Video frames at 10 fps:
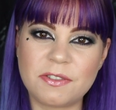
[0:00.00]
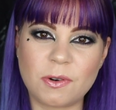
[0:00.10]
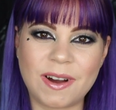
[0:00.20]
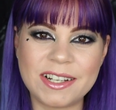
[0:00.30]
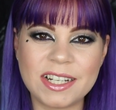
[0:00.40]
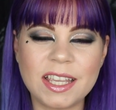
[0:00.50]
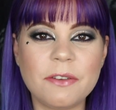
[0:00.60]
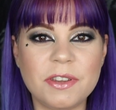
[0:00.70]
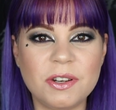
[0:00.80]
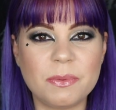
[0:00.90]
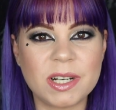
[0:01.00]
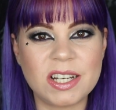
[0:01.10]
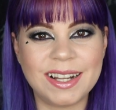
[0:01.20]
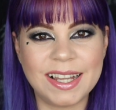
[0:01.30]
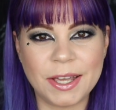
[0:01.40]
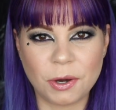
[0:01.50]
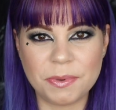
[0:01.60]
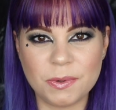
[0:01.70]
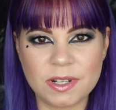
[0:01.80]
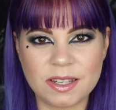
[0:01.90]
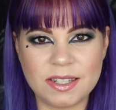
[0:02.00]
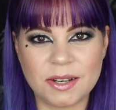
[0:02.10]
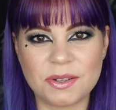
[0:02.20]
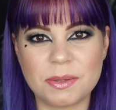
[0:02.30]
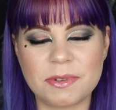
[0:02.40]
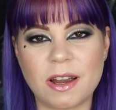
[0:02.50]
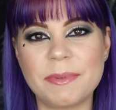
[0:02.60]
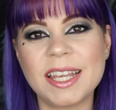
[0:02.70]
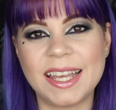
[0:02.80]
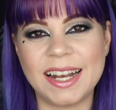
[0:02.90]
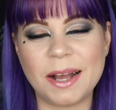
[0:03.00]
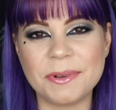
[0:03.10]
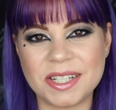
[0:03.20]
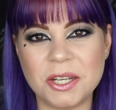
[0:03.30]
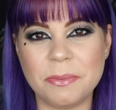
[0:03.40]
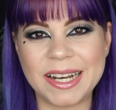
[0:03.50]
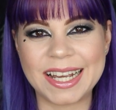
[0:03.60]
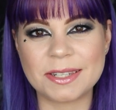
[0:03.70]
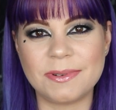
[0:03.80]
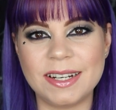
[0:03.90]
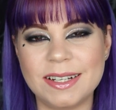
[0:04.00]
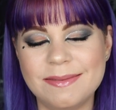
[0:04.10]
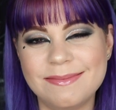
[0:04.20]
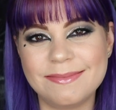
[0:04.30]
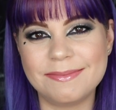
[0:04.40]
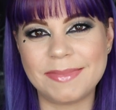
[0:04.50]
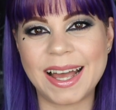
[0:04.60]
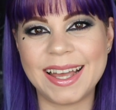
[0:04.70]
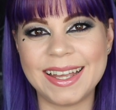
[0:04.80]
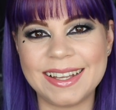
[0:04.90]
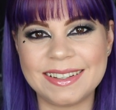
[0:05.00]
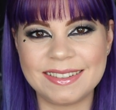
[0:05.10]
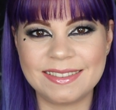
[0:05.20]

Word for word: much for watching. If you're new to my channel, I hope you would consider subscribing and I will see you in my next one. Bye!